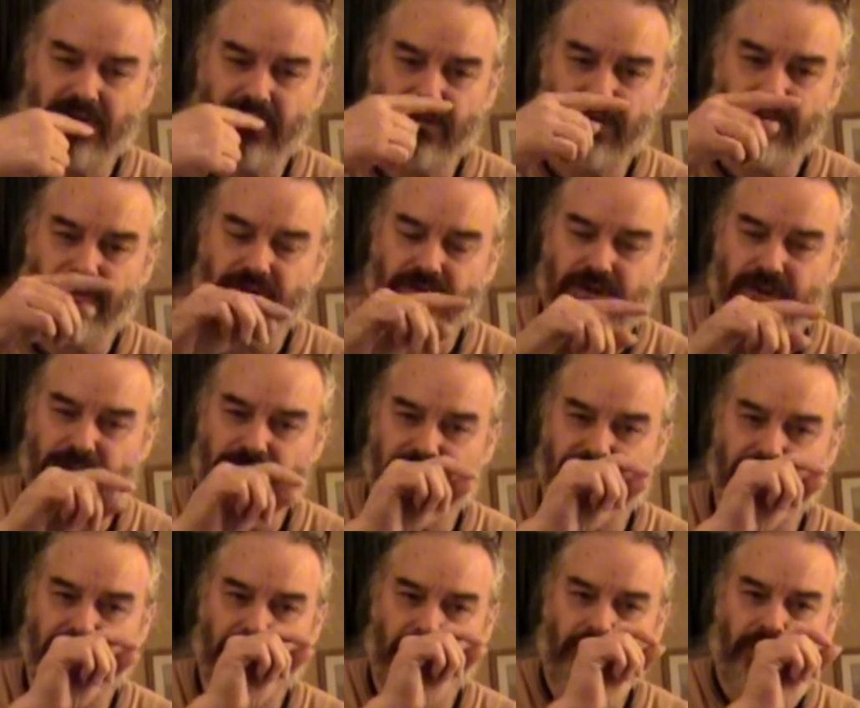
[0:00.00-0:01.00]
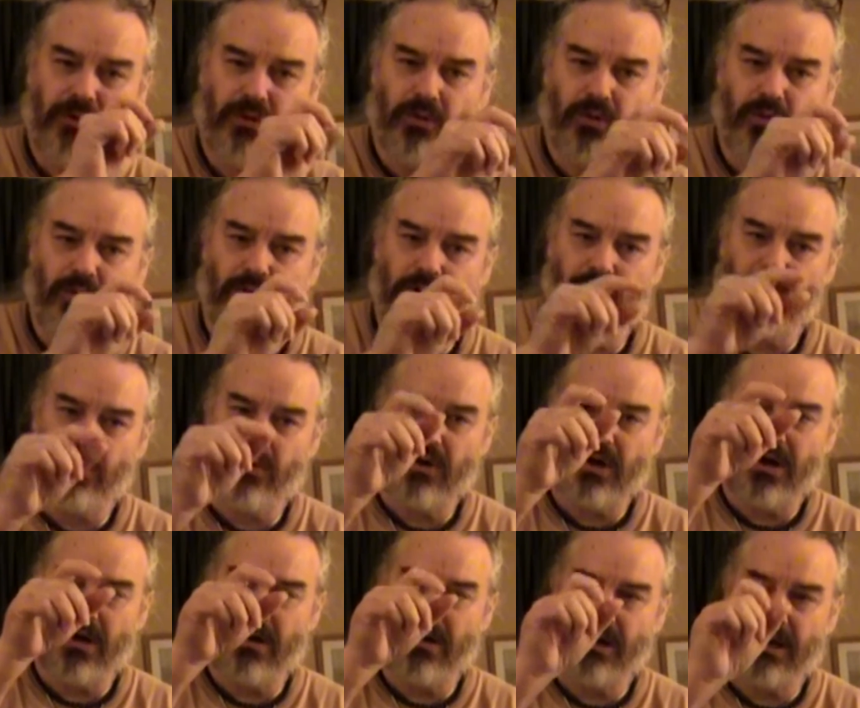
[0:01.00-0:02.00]
and so I'm giving oo,
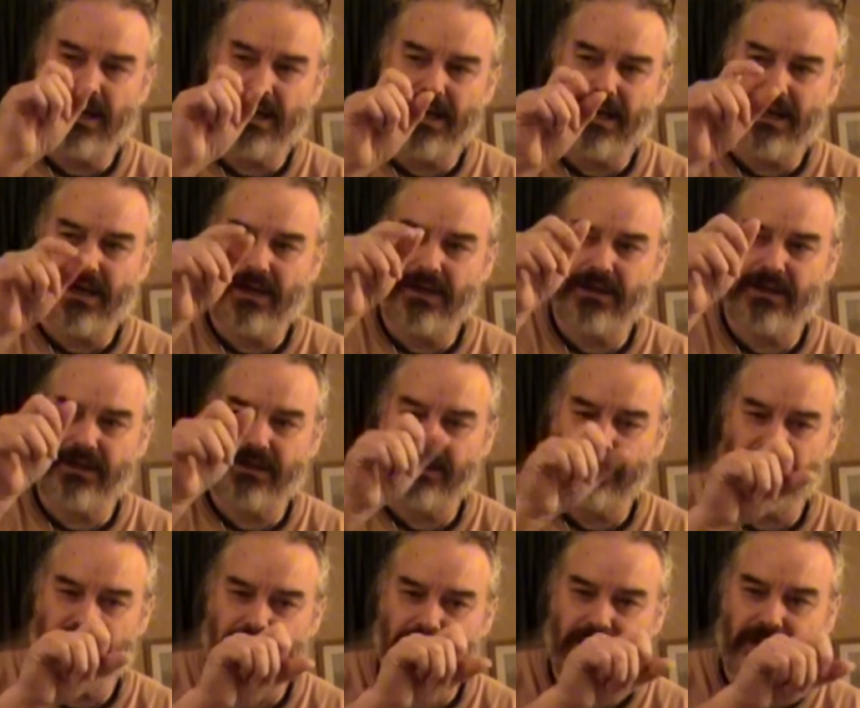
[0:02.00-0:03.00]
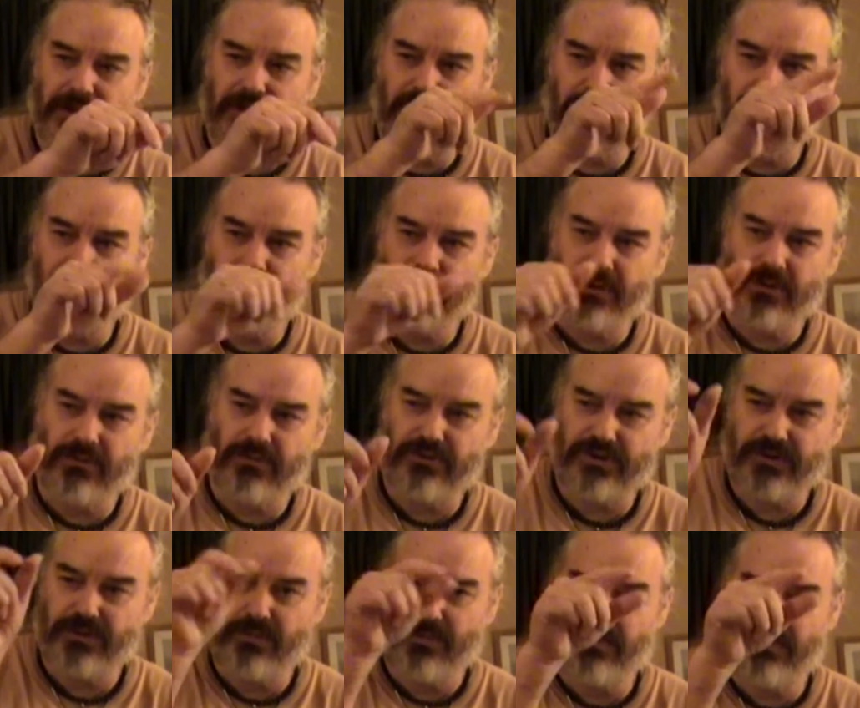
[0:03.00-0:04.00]
o, ah, a, e, all, you know,
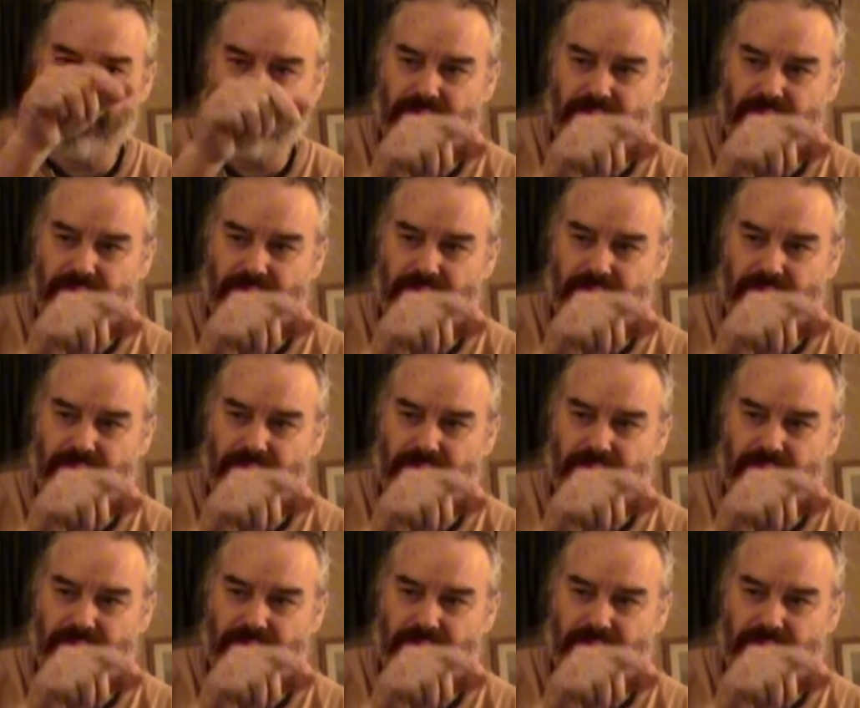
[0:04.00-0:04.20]
just moving.